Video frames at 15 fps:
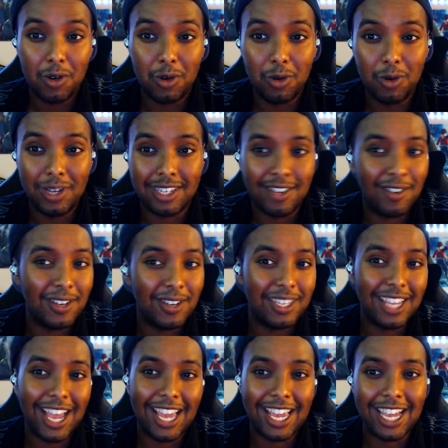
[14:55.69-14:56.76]
is going
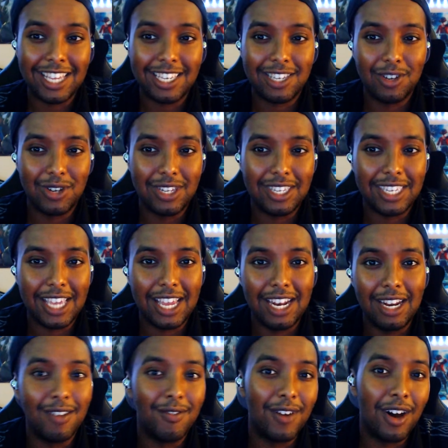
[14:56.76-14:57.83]
to, I guess you can say,
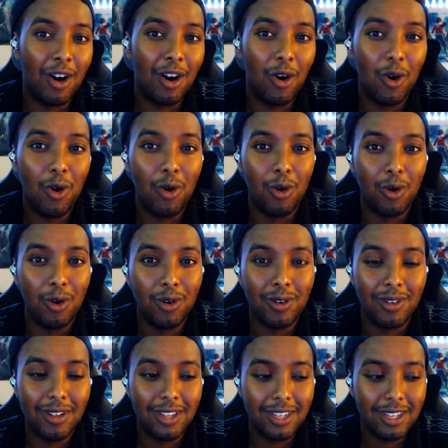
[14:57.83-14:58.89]
live a
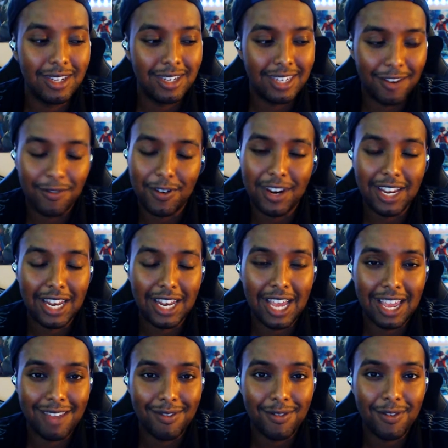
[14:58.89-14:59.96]
whole different
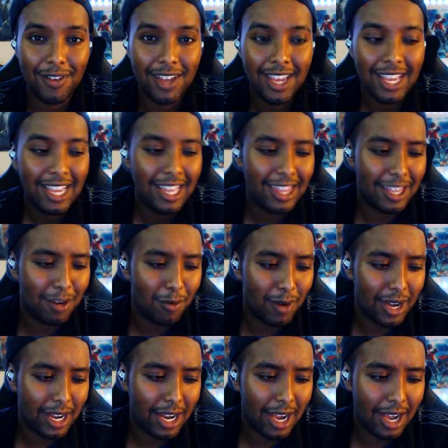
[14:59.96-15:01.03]
life than
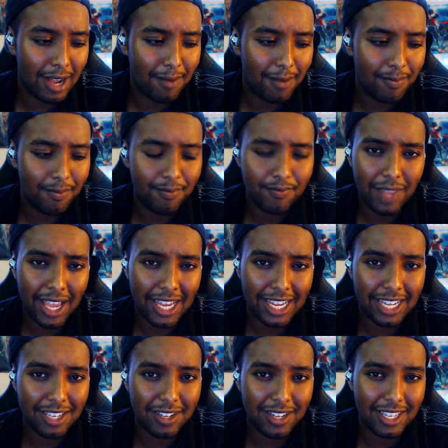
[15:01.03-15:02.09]
what, I
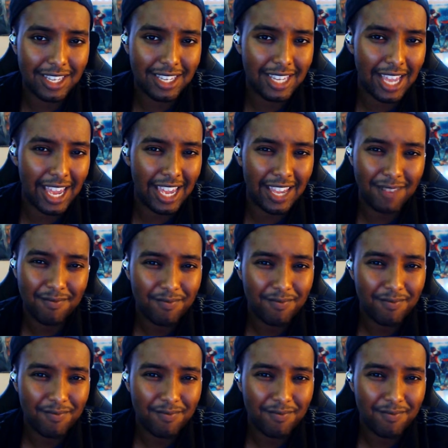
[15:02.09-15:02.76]
guess you can say,